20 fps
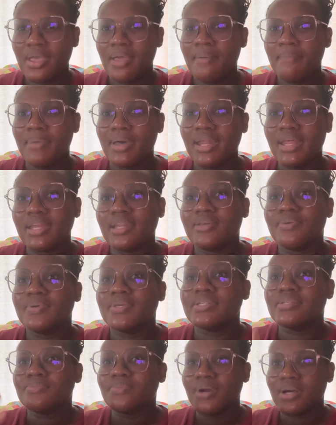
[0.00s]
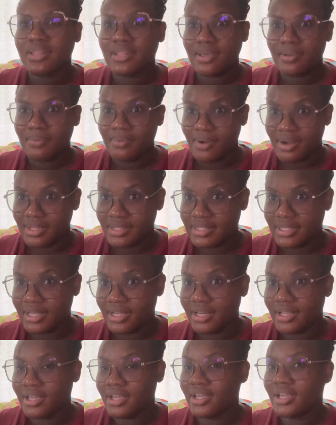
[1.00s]
But anyways, what they
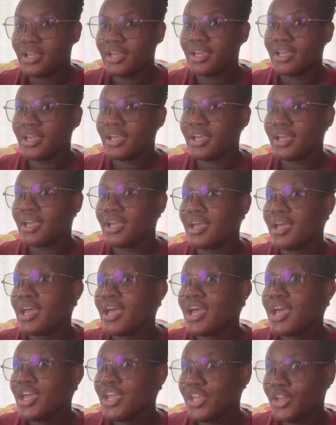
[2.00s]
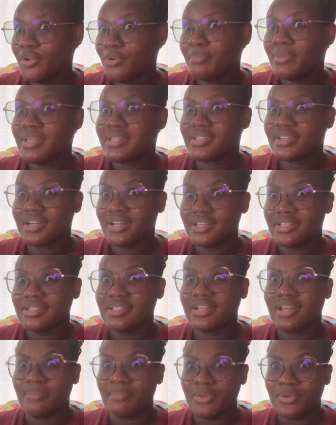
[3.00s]
wanted, basically is to
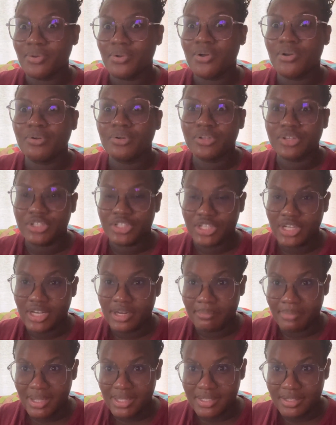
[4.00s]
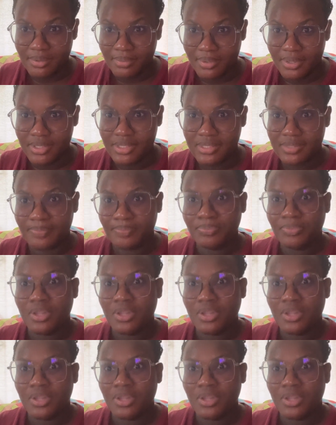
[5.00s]
let me know how urgent the matter was.